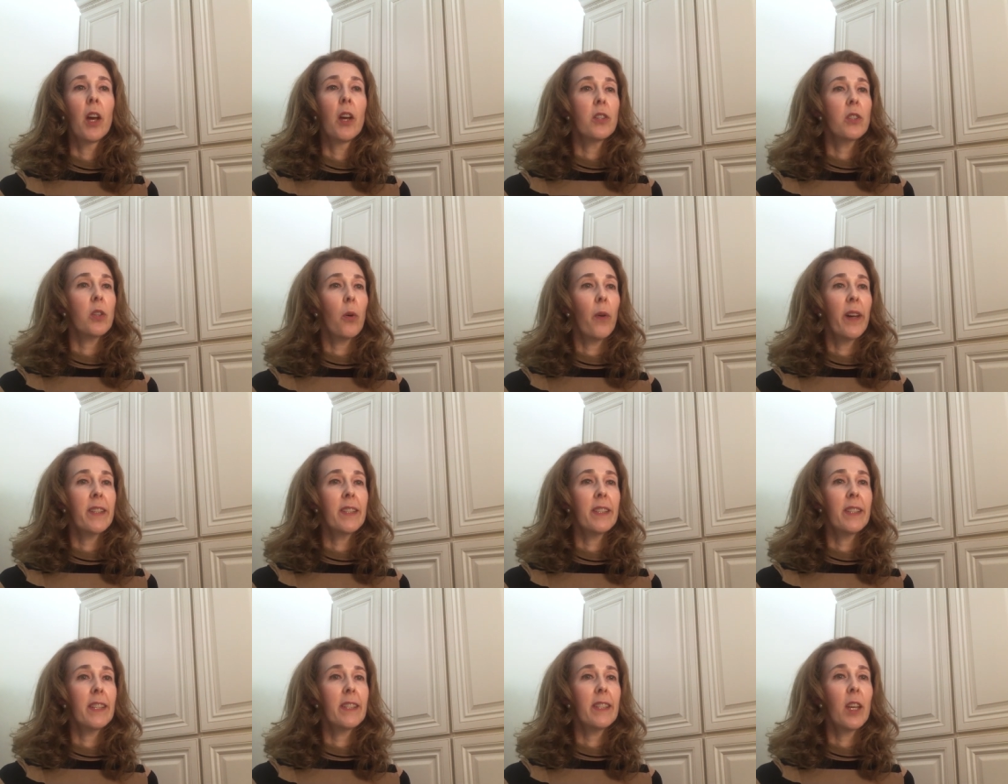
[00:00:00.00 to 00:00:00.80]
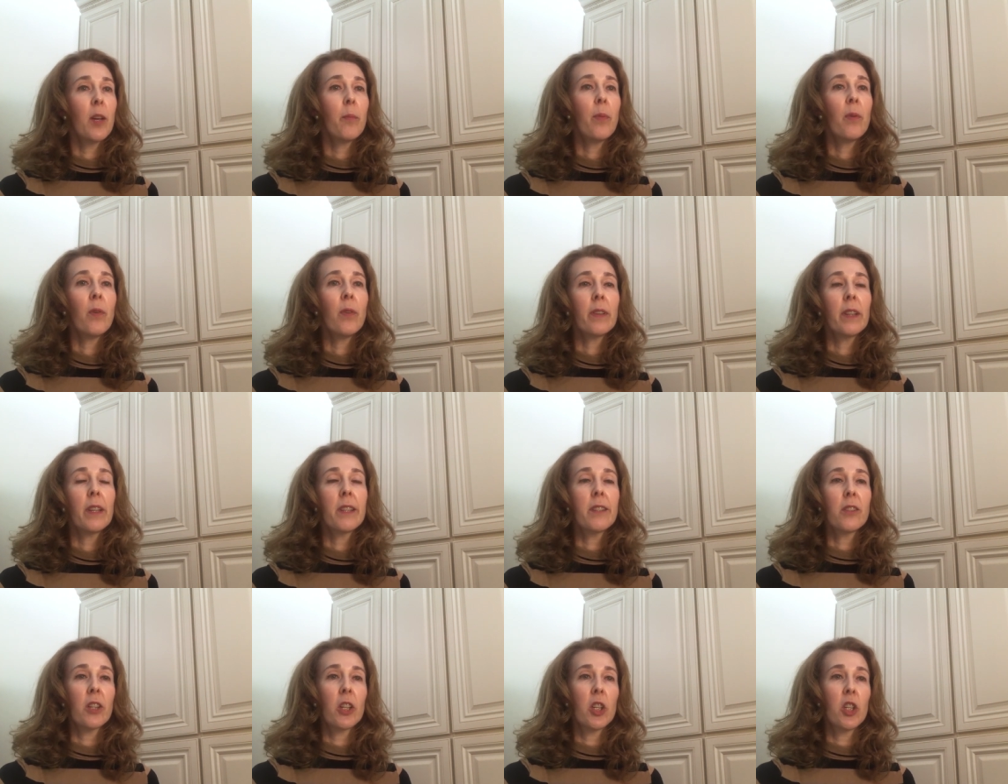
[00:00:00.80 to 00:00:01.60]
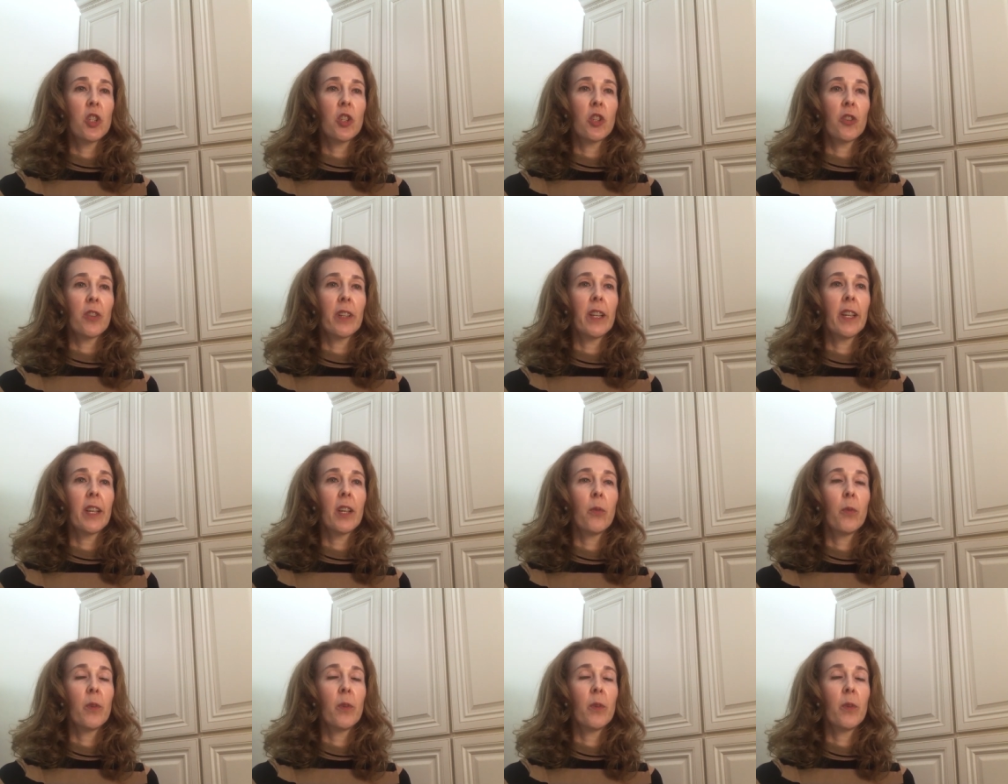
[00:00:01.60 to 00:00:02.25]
So as an example, let's look at journaling,